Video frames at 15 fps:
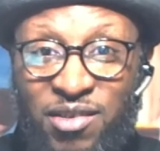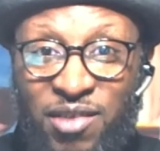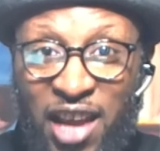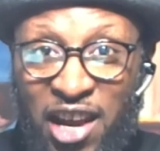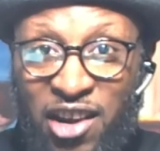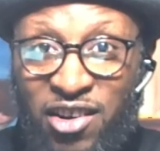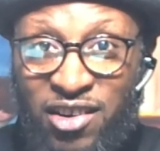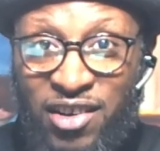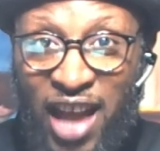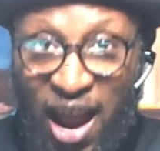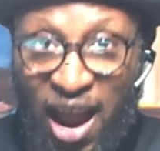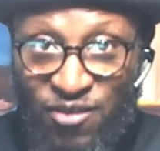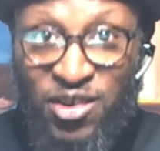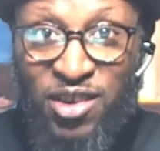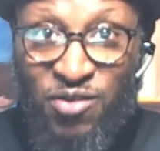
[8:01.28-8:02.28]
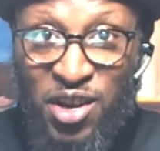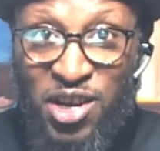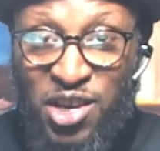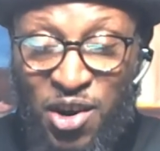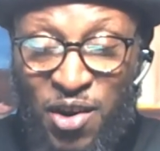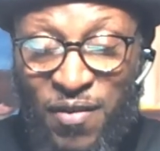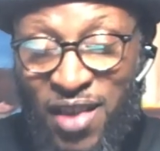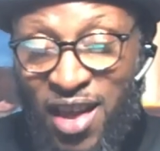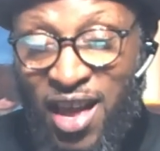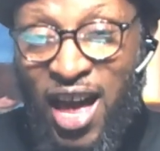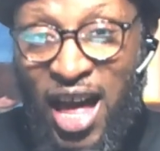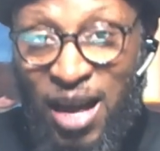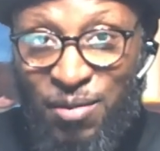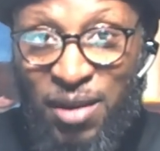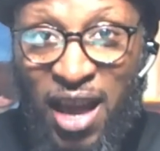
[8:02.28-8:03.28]
later after the video,
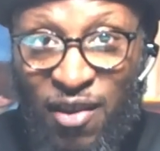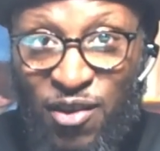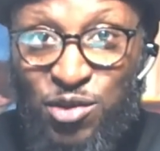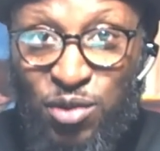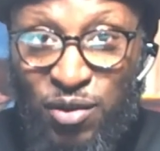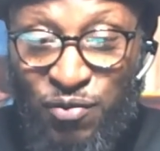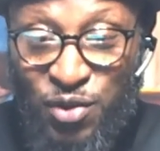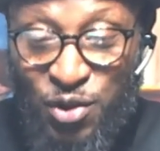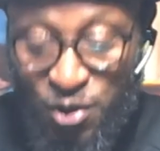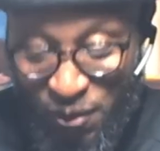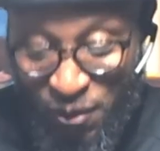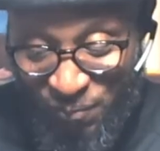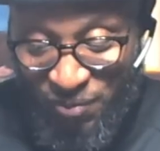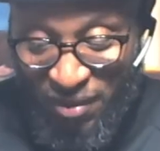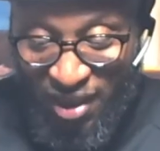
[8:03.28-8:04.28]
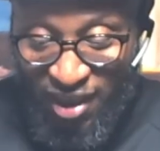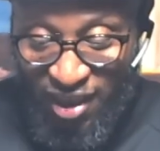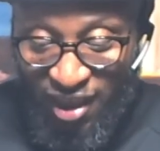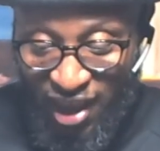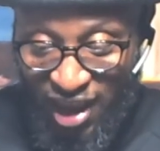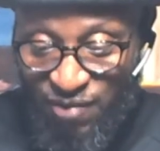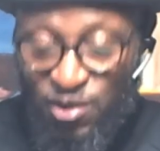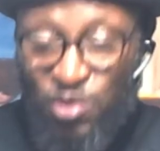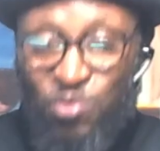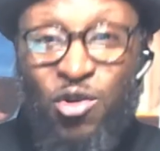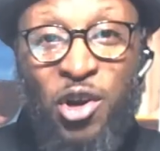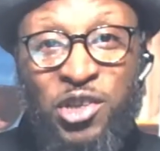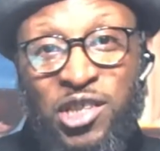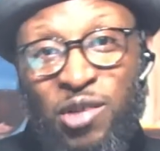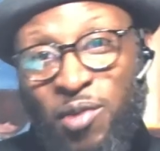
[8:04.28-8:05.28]
I'm going to have this with food. And if it
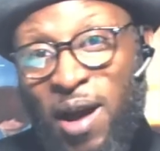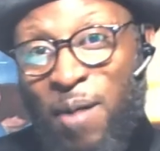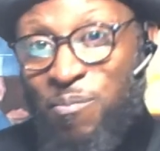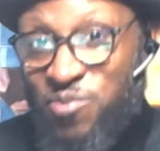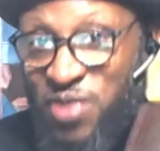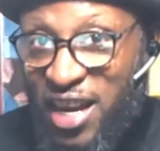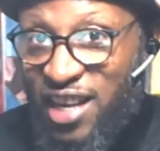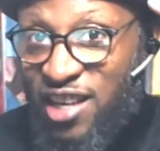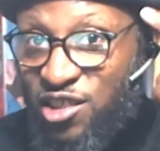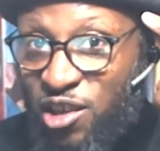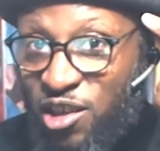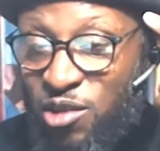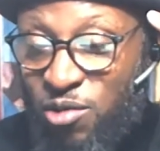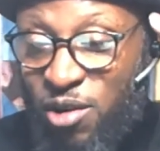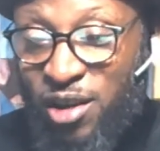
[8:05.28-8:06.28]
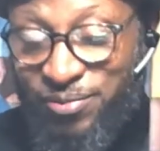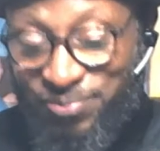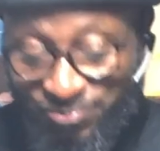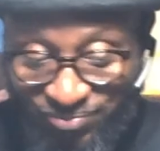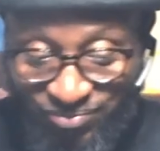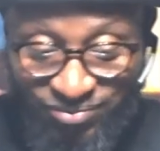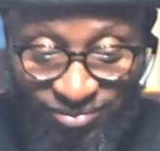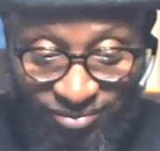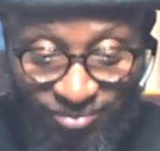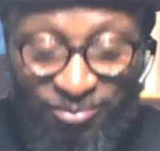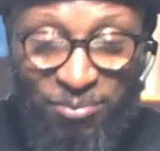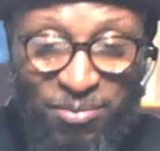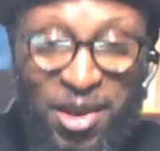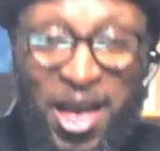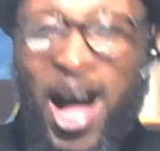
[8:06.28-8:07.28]
works the way I'm thinking it's going to work,
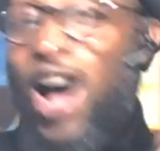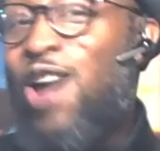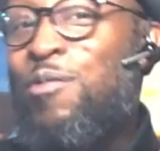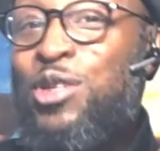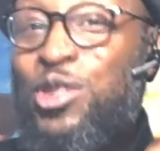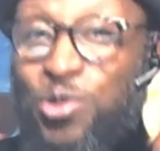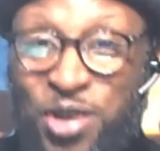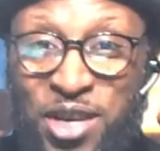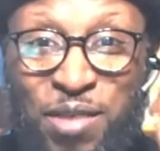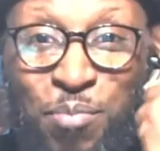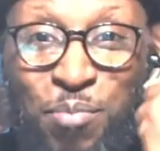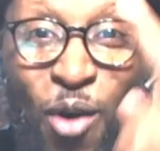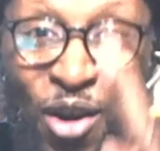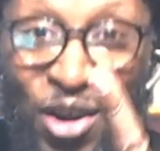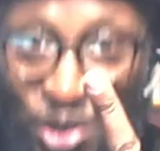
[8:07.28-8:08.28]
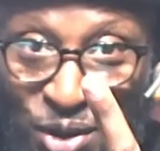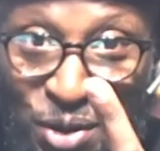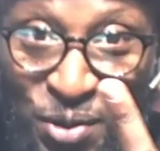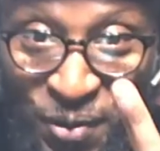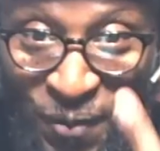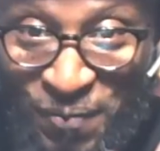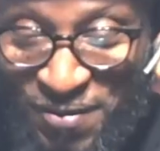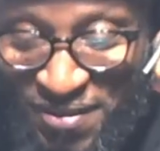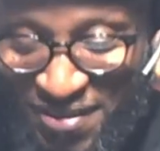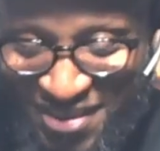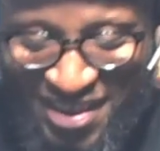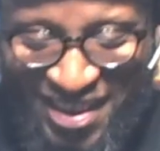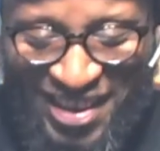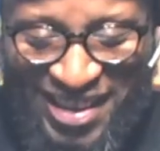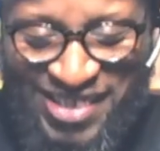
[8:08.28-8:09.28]
I'll be shooting a part two.
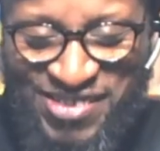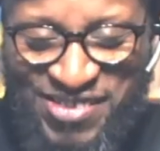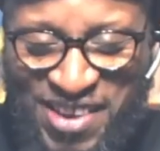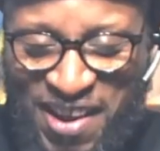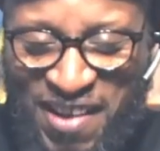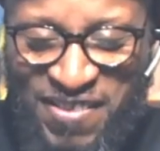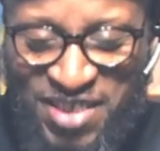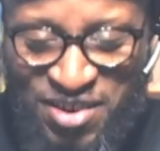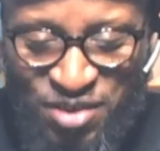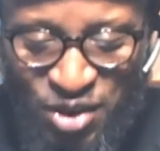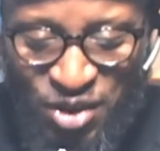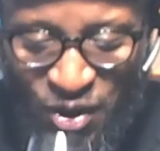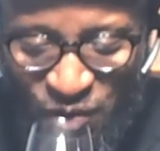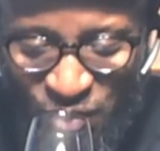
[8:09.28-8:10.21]
All right, there we go.